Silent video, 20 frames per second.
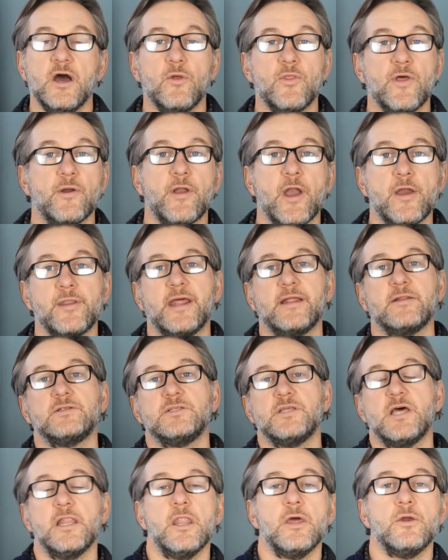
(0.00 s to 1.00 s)
or they'll go down
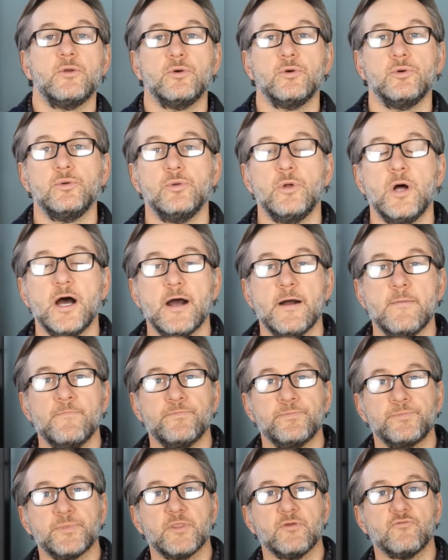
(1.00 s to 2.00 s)
to their local
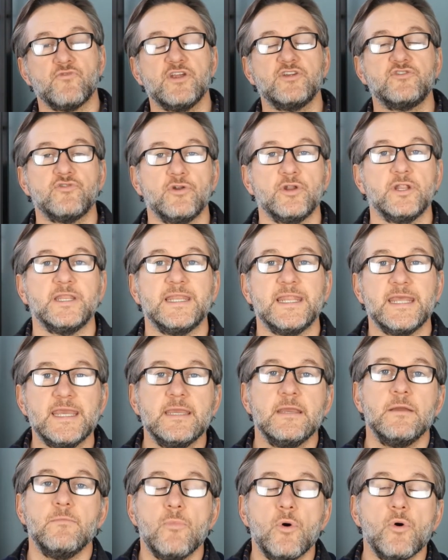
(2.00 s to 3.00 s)
restaurant and
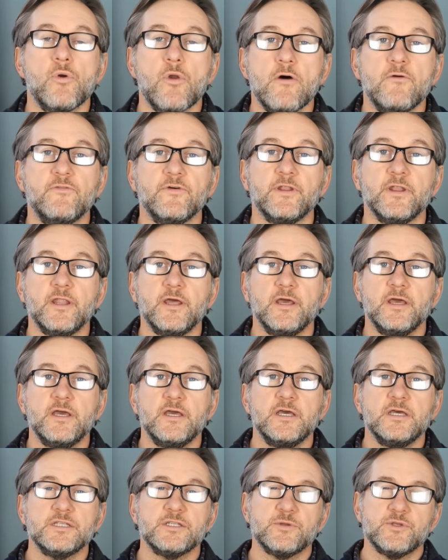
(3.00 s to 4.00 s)
eat more often.
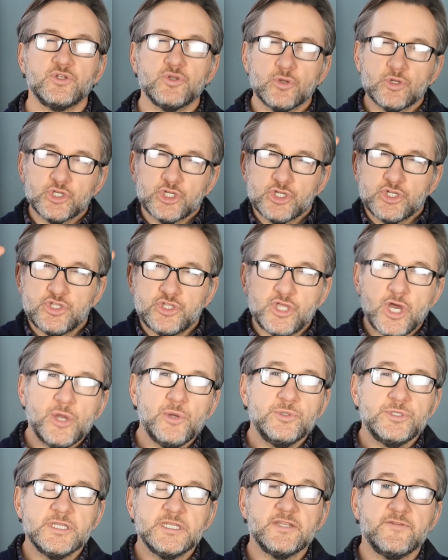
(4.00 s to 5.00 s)
So it's not just
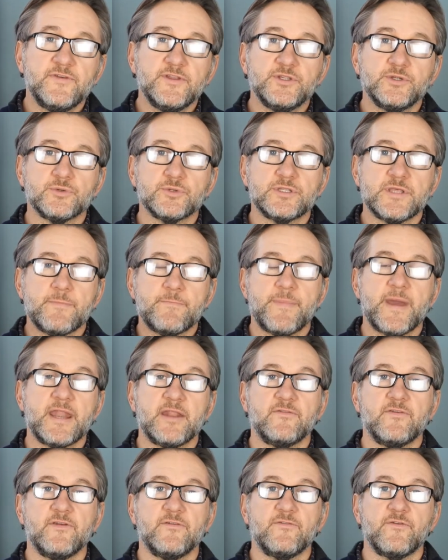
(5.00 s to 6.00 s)
those individuals that
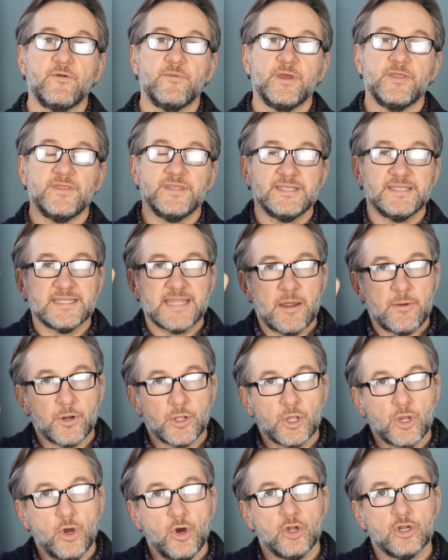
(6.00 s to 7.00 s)
benefit from it. This is how an
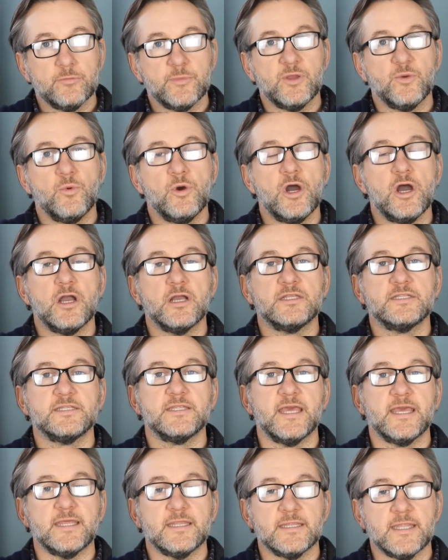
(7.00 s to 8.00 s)
economy works.
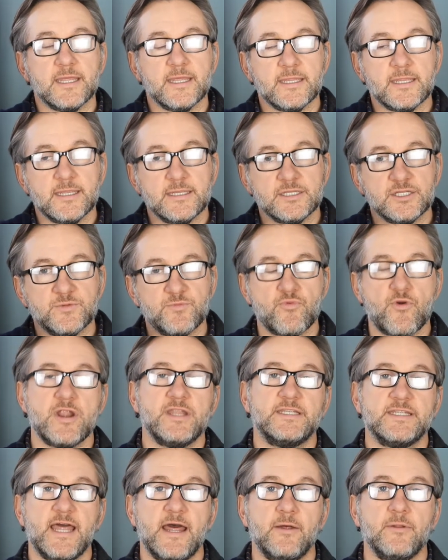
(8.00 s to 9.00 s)
It
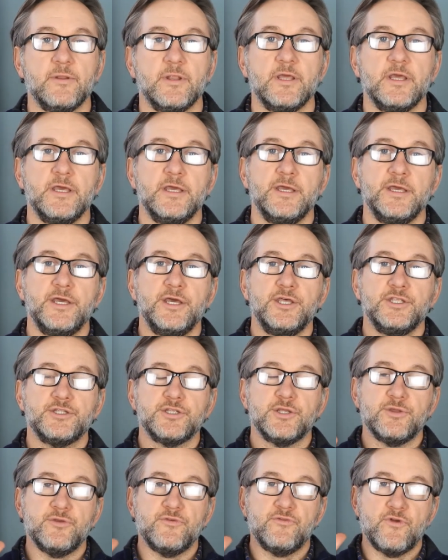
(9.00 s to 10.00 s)
spreads out.
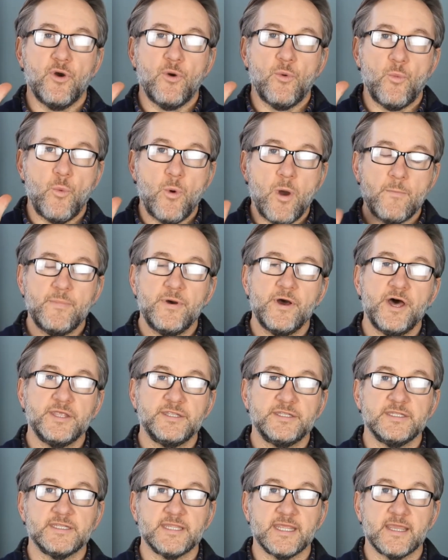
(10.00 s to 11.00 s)
So you've got one
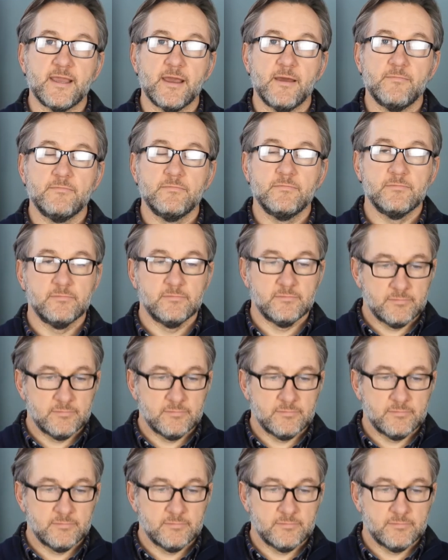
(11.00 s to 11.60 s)
person's income.